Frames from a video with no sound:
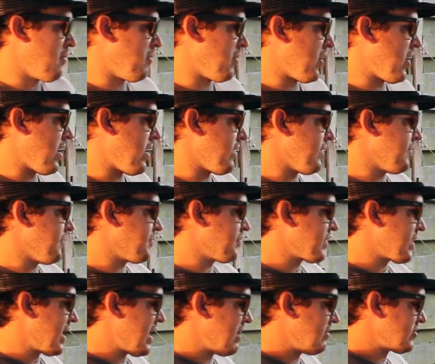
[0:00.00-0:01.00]
but
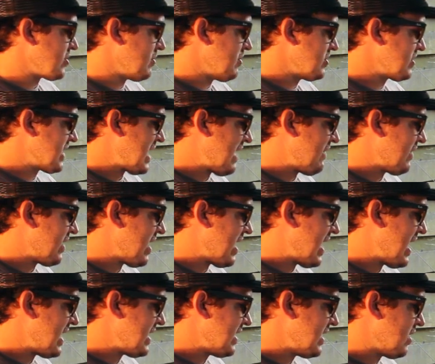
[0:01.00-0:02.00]
I was almost having an
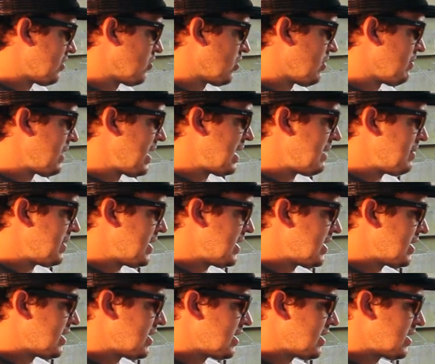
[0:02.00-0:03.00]
idea where
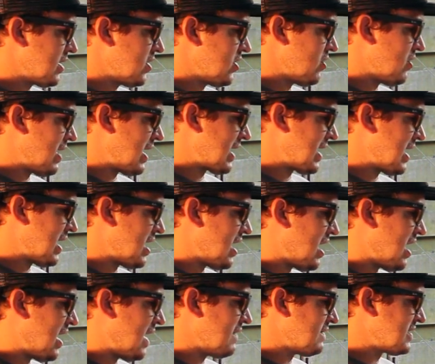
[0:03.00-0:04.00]
maybe, you know, I kind
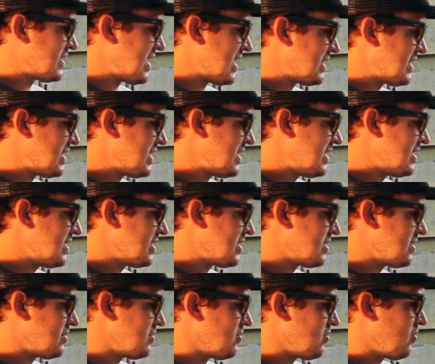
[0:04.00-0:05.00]
of offset
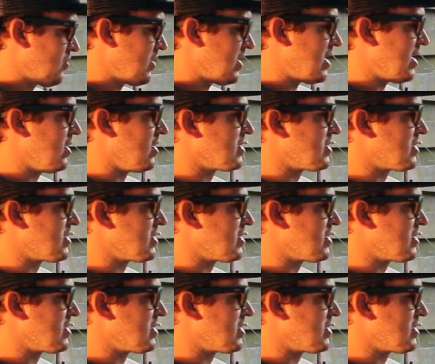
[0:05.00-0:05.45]
these where it